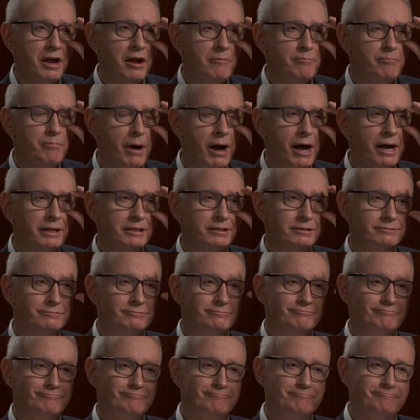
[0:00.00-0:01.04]
but
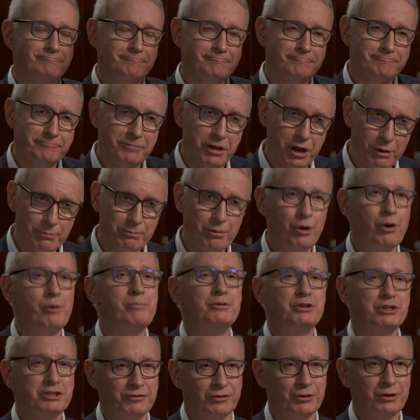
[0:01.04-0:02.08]
their
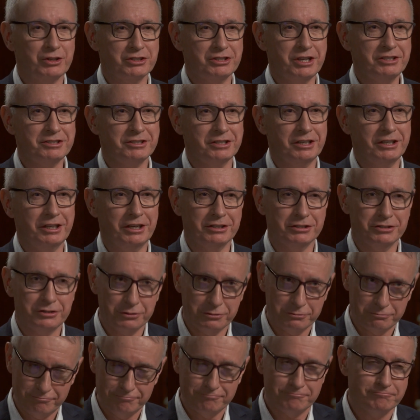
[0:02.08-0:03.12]
purpose for existing is
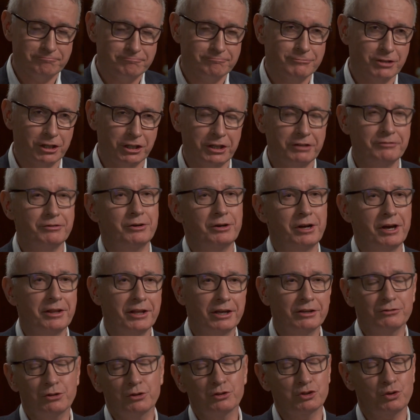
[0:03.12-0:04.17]
to deliver on
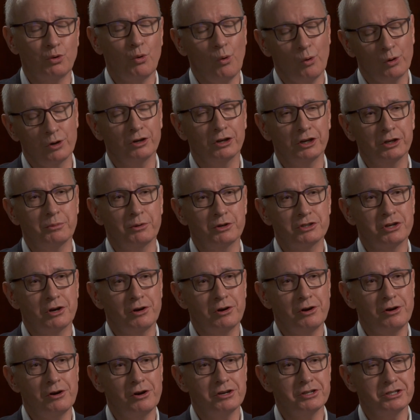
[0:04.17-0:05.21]
those quarterly
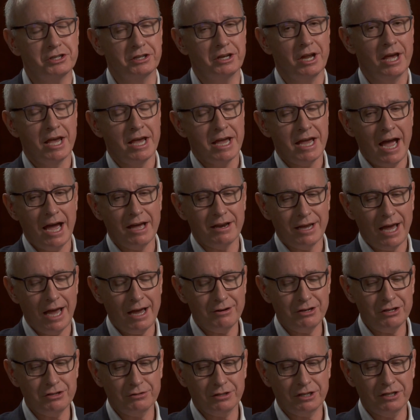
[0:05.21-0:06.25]
returns. And how
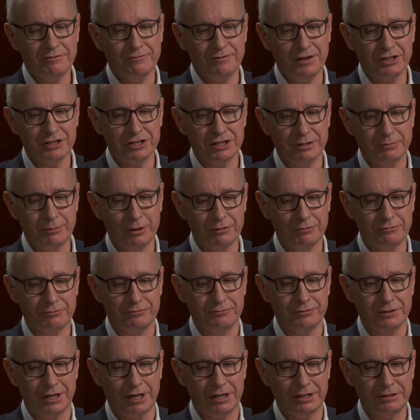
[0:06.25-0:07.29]
do you convince them of
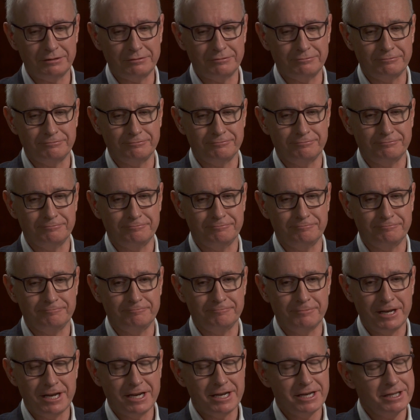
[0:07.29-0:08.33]

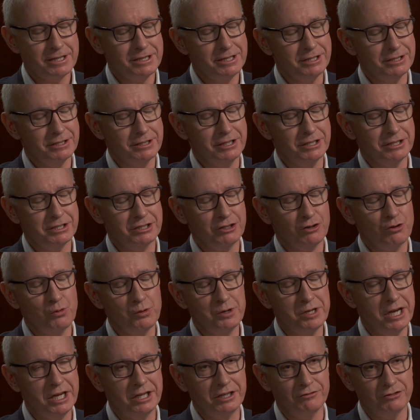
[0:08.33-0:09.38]
this
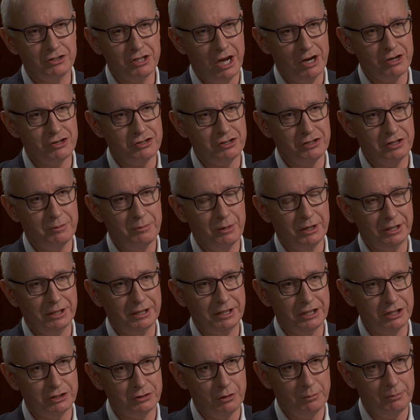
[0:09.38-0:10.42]
creative tension that might
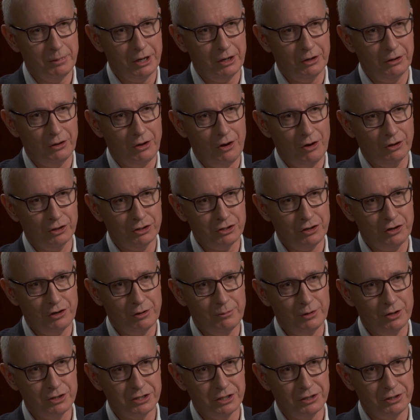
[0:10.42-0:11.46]
lead to a better
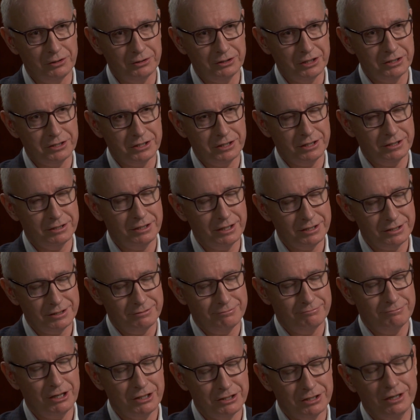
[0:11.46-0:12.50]
long-term result? Is it
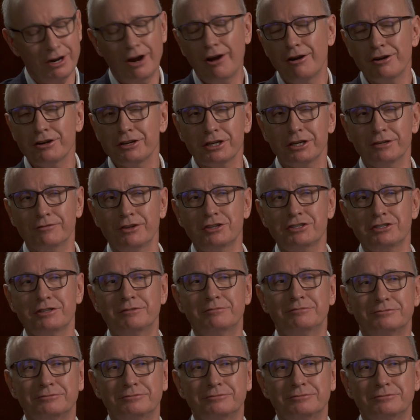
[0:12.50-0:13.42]
hard to convince them?